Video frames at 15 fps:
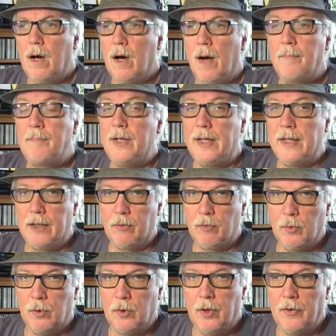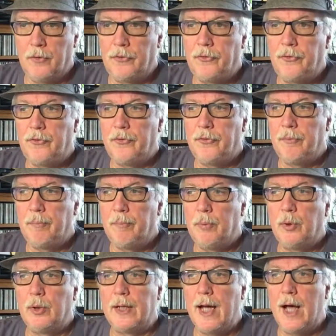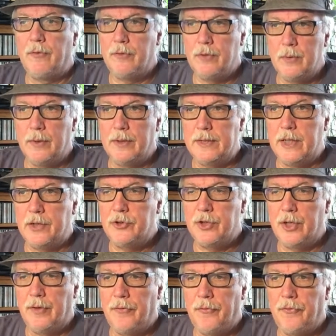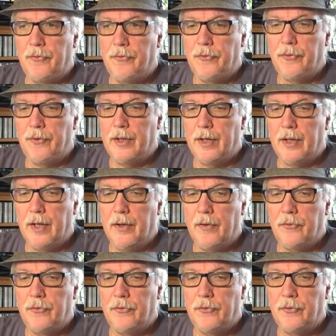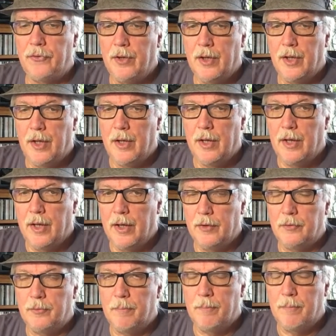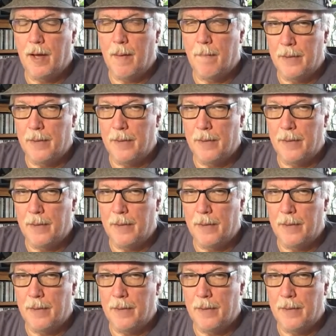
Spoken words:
updating rules, putting out new editions is a